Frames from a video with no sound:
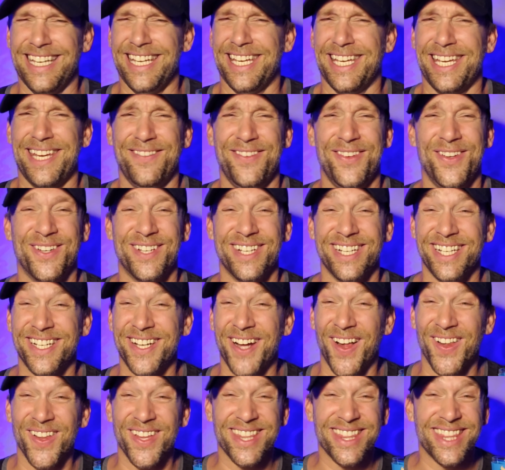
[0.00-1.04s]
If you can
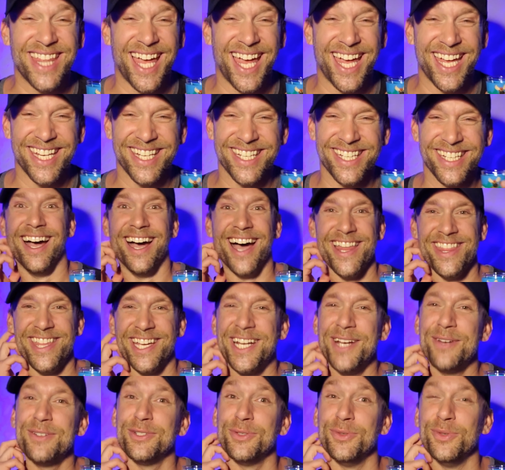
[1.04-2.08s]
call it that. I
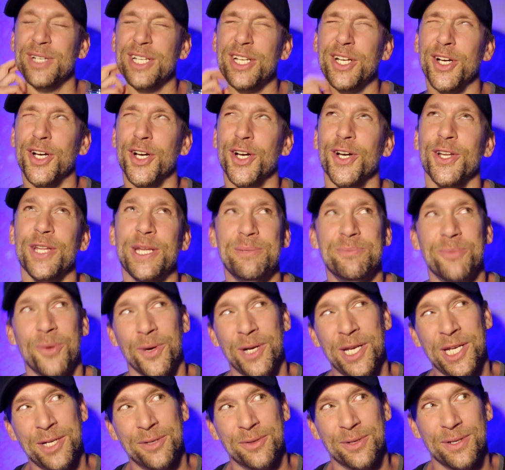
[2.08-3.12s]
think it was a really early
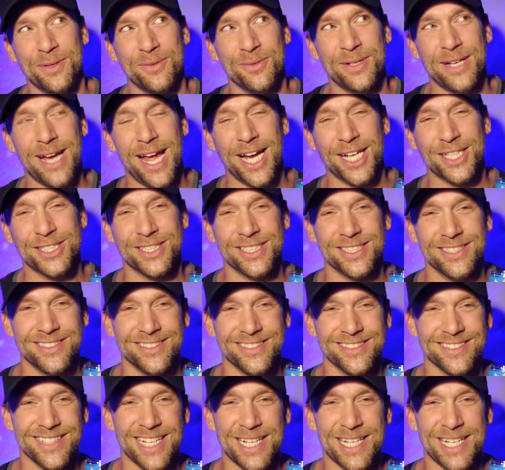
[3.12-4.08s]
morning reaction.